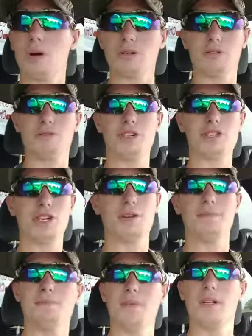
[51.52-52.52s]
hours of
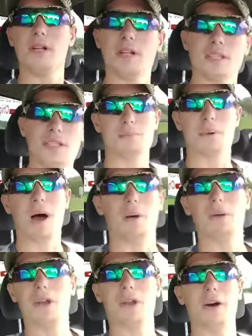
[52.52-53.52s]
fishing. Just
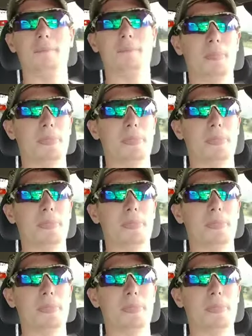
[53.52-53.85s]
pounded them.